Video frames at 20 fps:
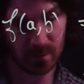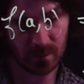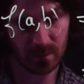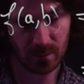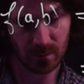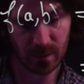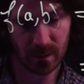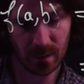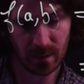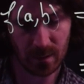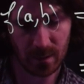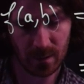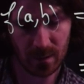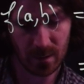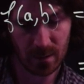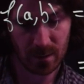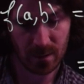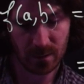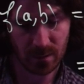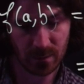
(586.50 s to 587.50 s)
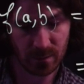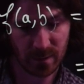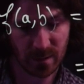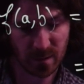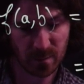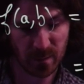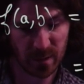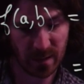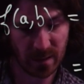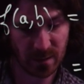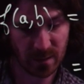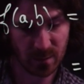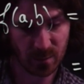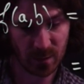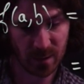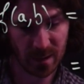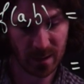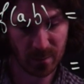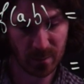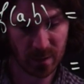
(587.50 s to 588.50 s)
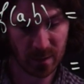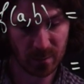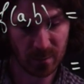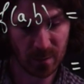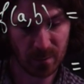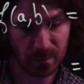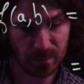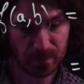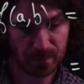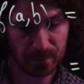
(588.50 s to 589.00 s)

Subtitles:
Okay, so this means we're at a minimum.